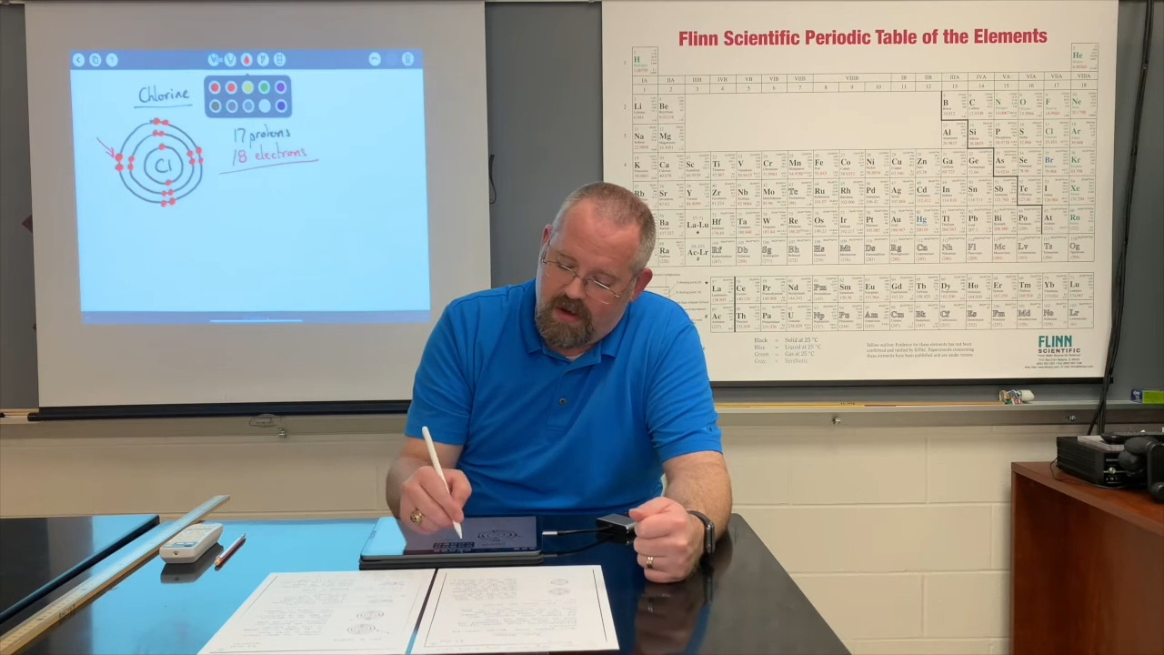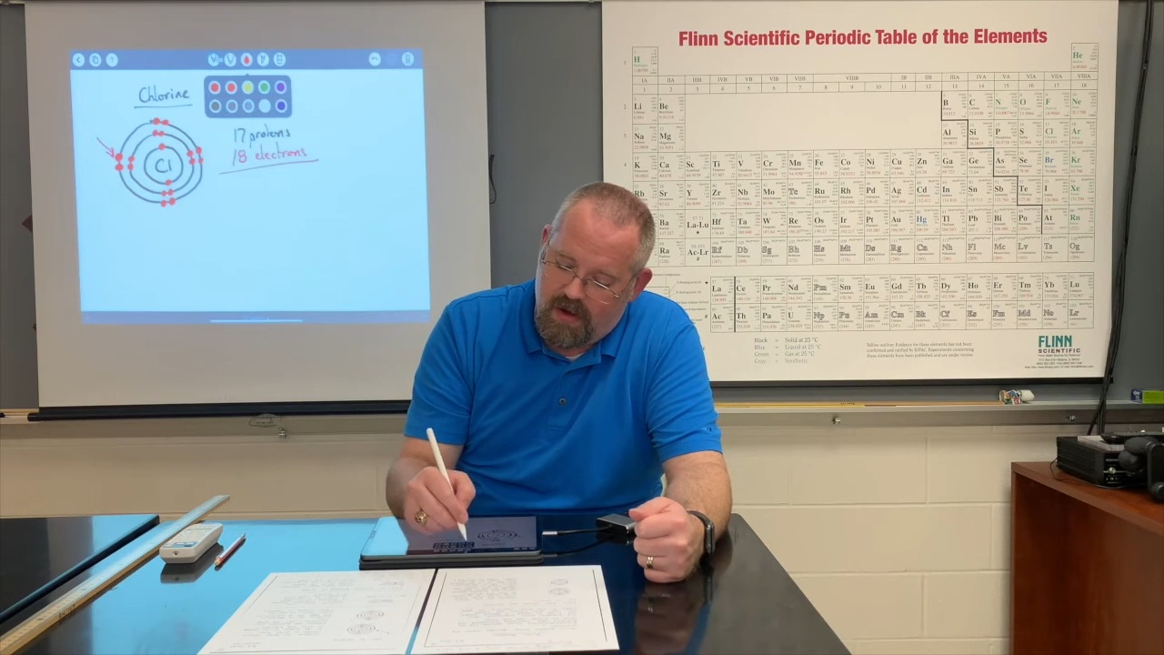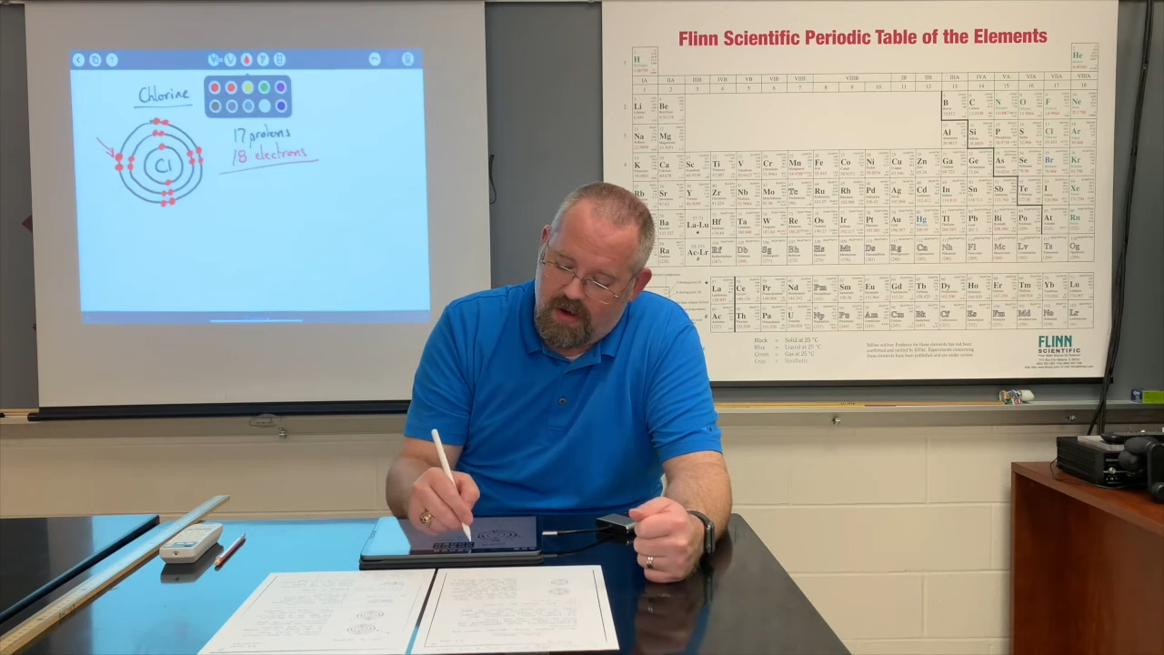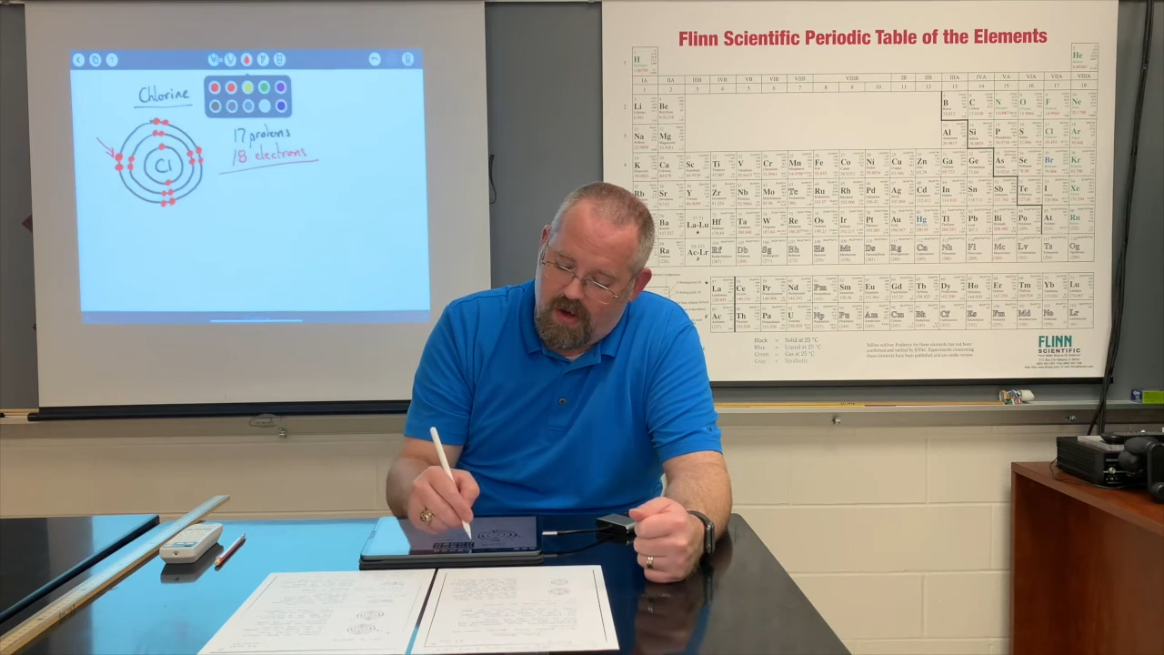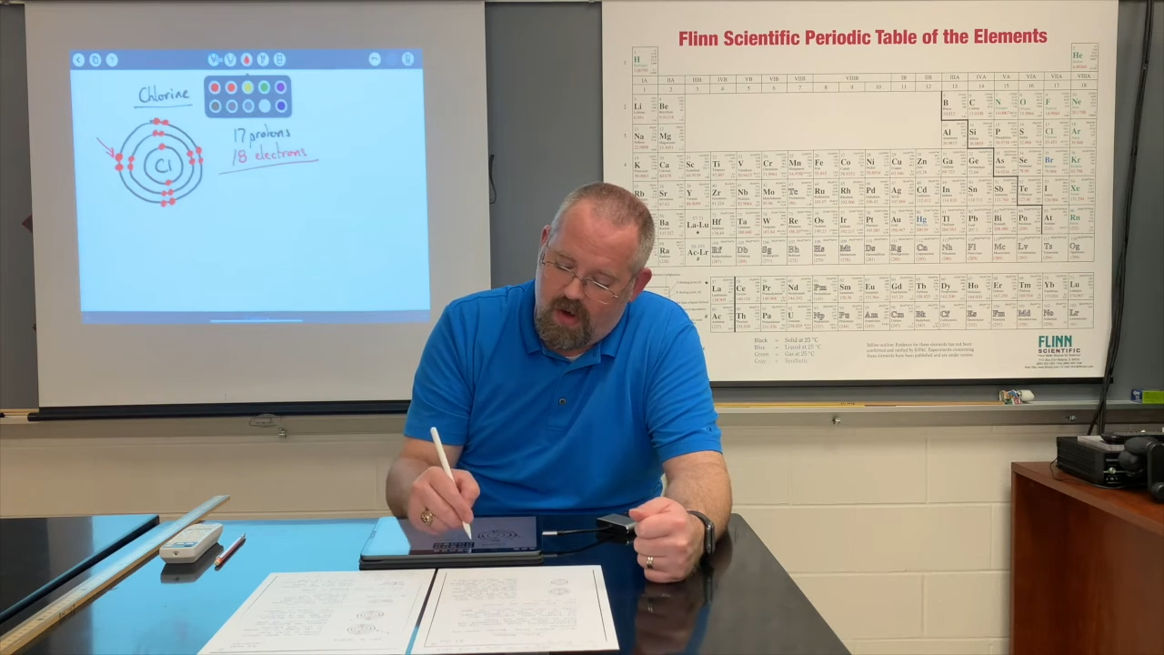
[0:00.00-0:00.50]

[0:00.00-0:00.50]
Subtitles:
an